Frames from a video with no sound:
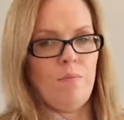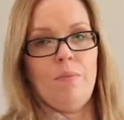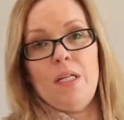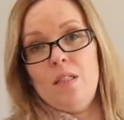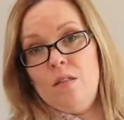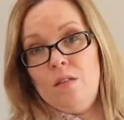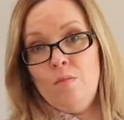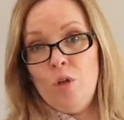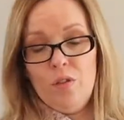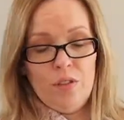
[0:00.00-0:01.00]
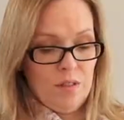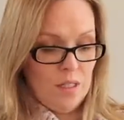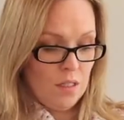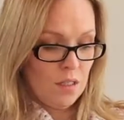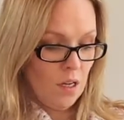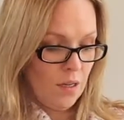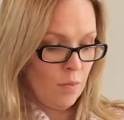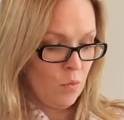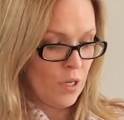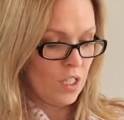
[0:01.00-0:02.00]
platypus moss this
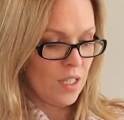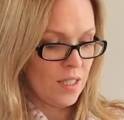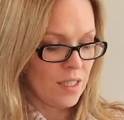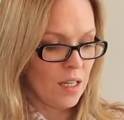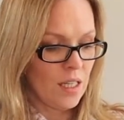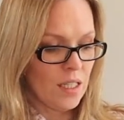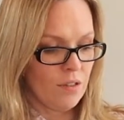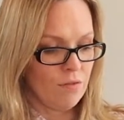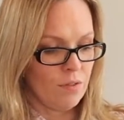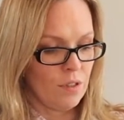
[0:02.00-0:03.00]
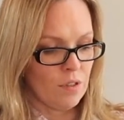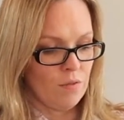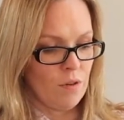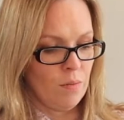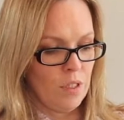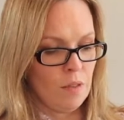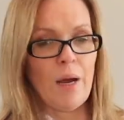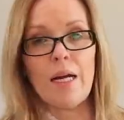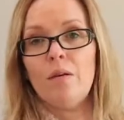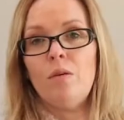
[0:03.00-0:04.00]
time, which is slightly different from the
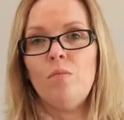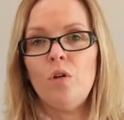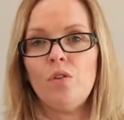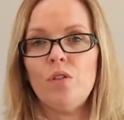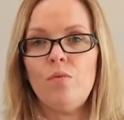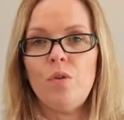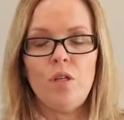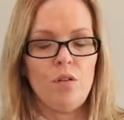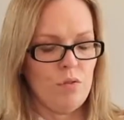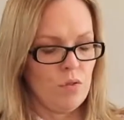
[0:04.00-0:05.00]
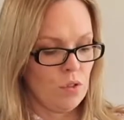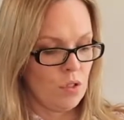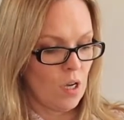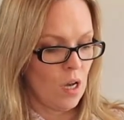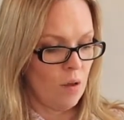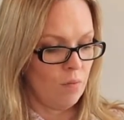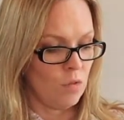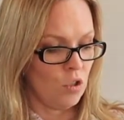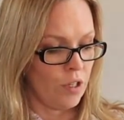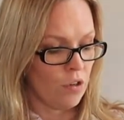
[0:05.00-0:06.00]
sphagnum moss that we used
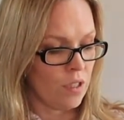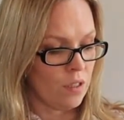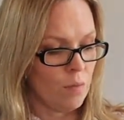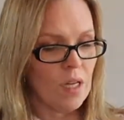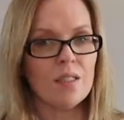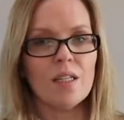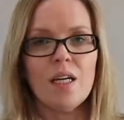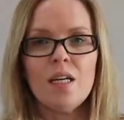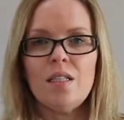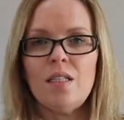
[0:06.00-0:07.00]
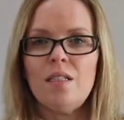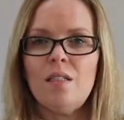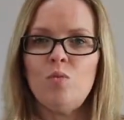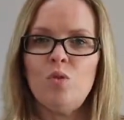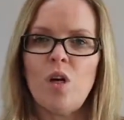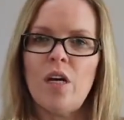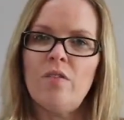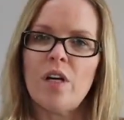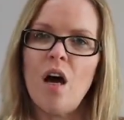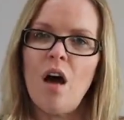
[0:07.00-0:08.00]
during Christmas. So this is more kind
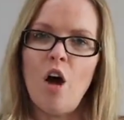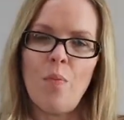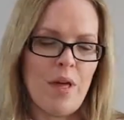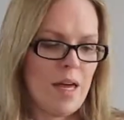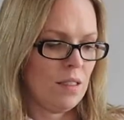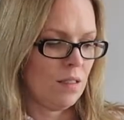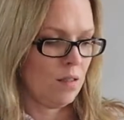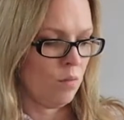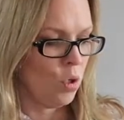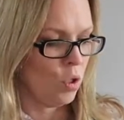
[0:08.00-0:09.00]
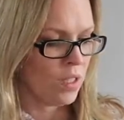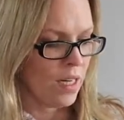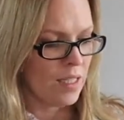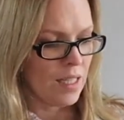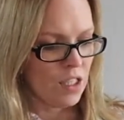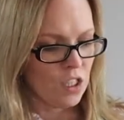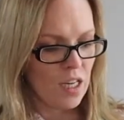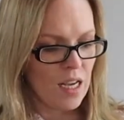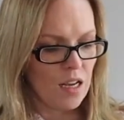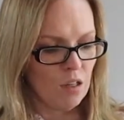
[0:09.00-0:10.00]
of a carpet moss, and it's
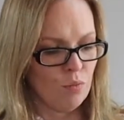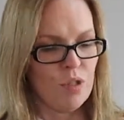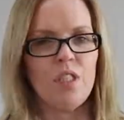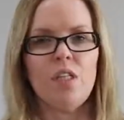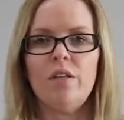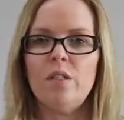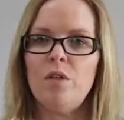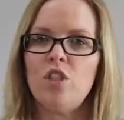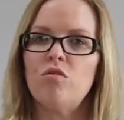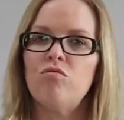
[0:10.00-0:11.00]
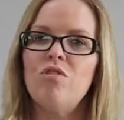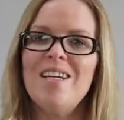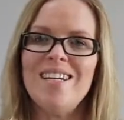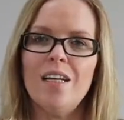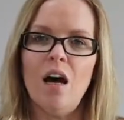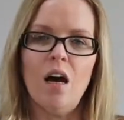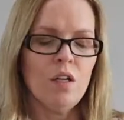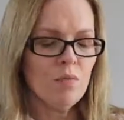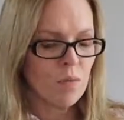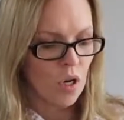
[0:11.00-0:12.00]
actually a lot prettier. It's much greener
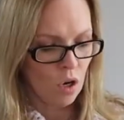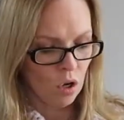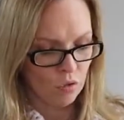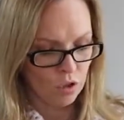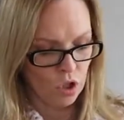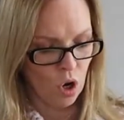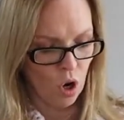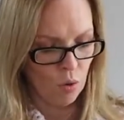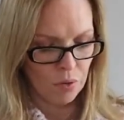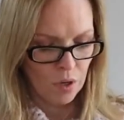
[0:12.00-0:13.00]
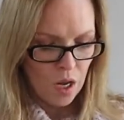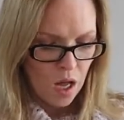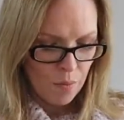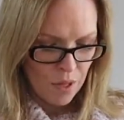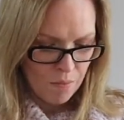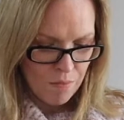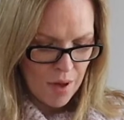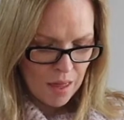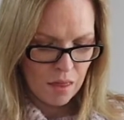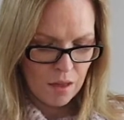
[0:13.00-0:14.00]
on the top, but the
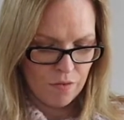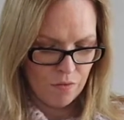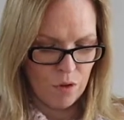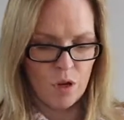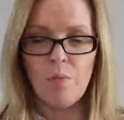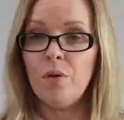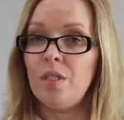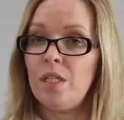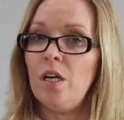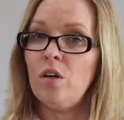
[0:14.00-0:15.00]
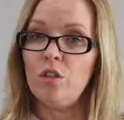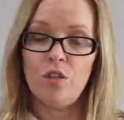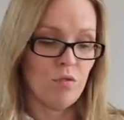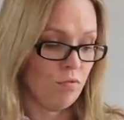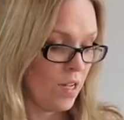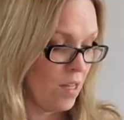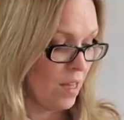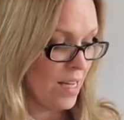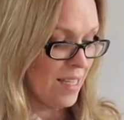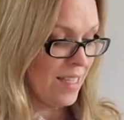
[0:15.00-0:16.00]
method for putting it on your wreath
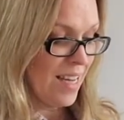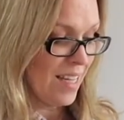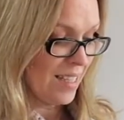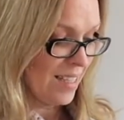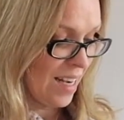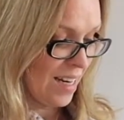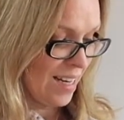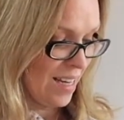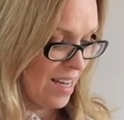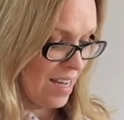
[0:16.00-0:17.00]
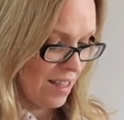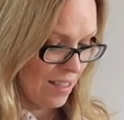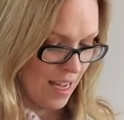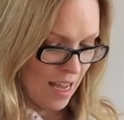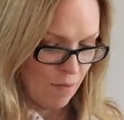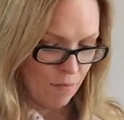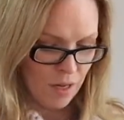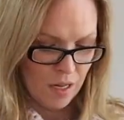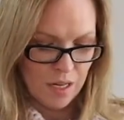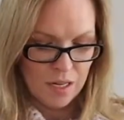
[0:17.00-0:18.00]
is exactly the same.
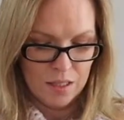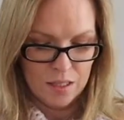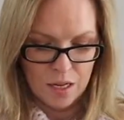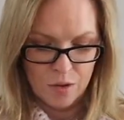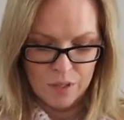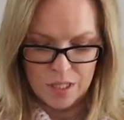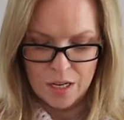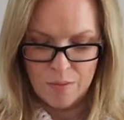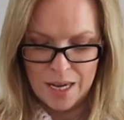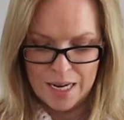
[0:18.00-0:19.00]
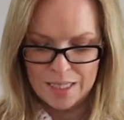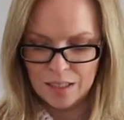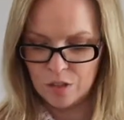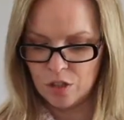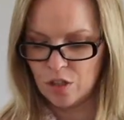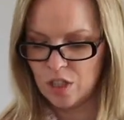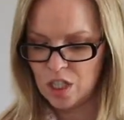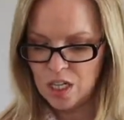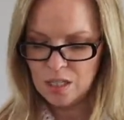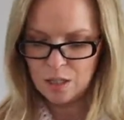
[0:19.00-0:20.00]
So we're just going to make little
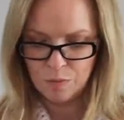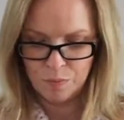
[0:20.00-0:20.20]
sausages,